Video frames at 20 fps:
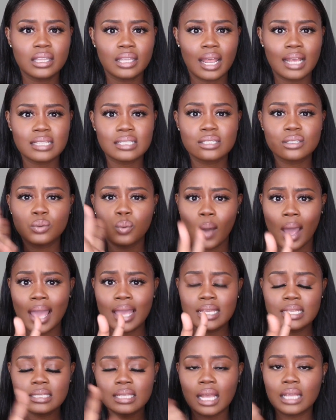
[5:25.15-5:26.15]
the knots
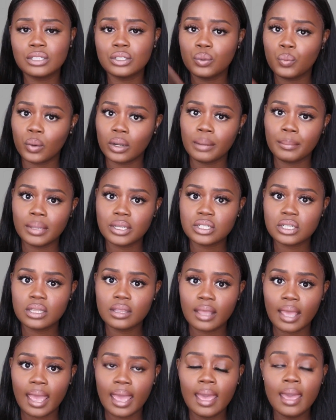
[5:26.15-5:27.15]
twice. I do want to
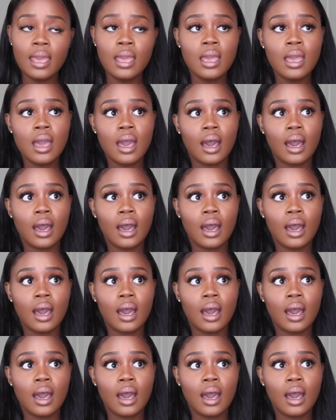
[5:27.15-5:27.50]
mention that.